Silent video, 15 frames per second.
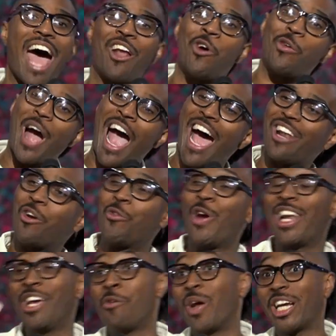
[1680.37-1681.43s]
don't
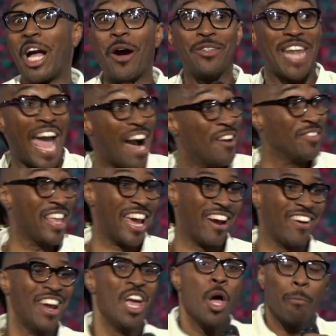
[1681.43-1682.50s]
really want to go down
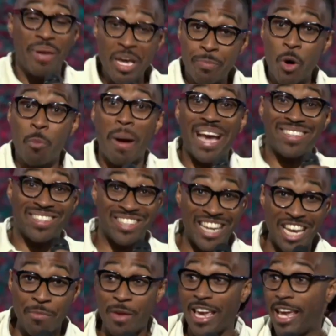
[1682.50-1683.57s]
there. People might
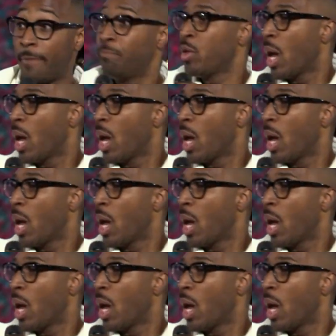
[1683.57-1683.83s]
see me.